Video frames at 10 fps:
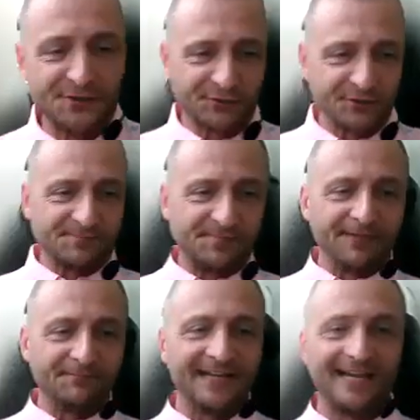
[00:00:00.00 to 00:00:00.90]
so to
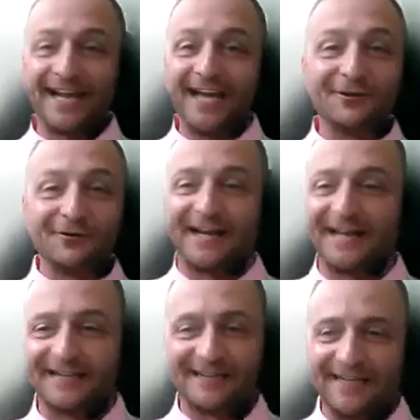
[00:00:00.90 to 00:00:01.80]
speak, and be like, "Hey, look,
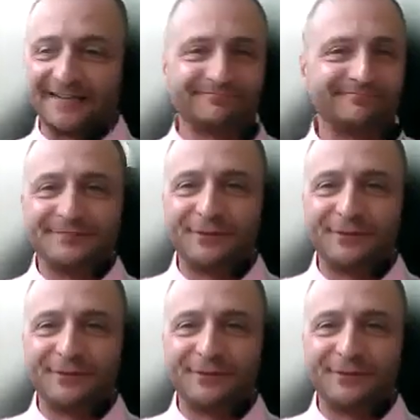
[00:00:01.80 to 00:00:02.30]
I got like